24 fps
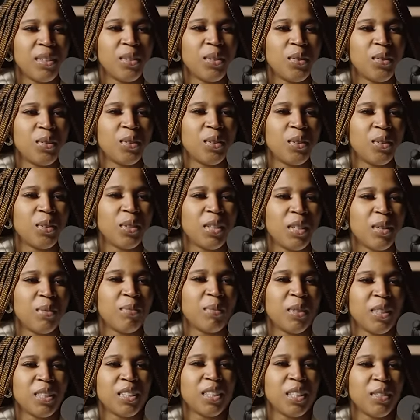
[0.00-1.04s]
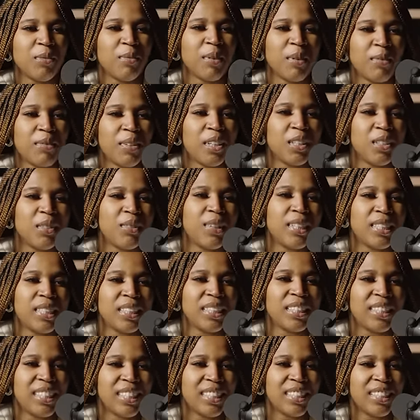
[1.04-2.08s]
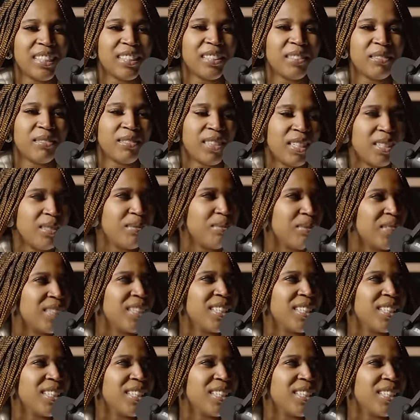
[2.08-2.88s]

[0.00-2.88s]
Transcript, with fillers: Oh Lord have mercy. If my father watches this, he's gonna fight me.